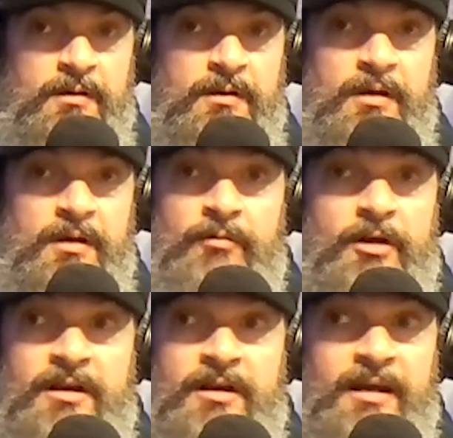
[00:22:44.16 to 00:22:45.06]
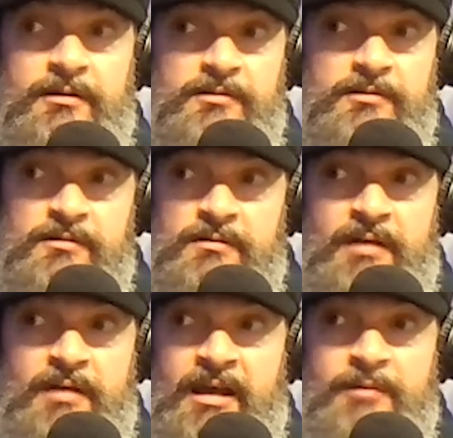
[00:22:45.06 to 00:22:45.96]
And running anchors is an
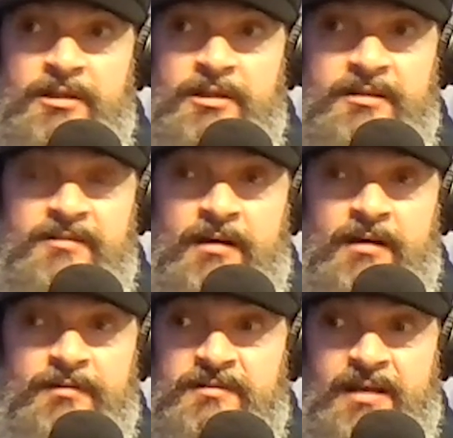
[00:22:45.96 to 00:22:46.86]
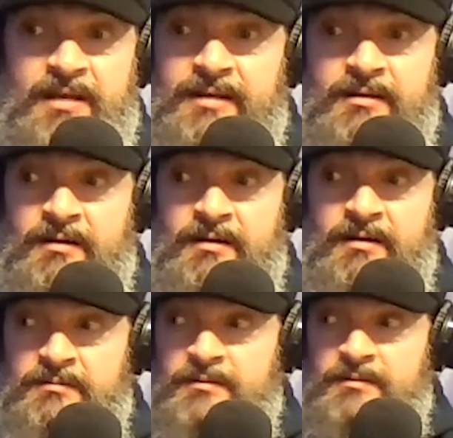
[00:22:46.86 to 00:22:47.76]
animal in itself. It's like uh,
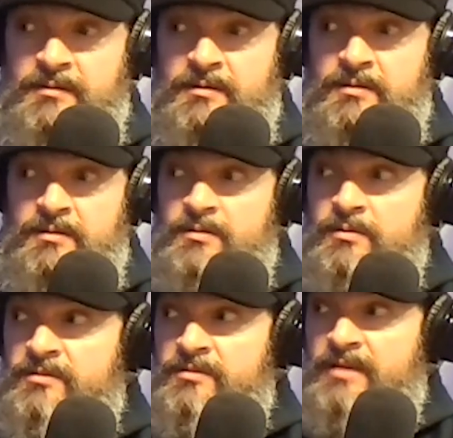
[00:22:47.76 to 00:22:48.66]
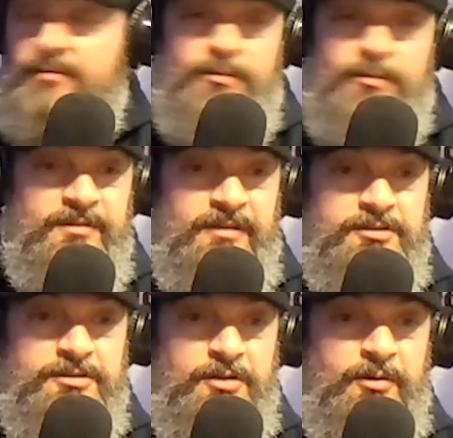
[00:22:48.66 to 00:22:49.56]
what's that what's that
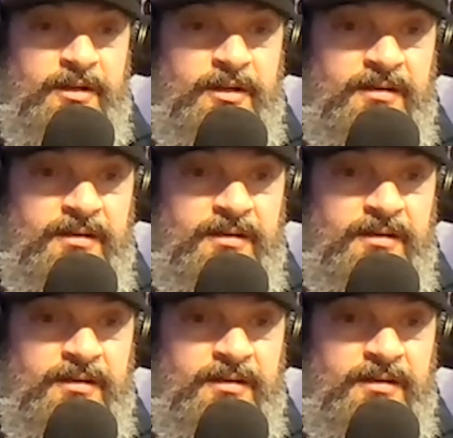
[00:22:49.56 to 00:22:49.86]
show where they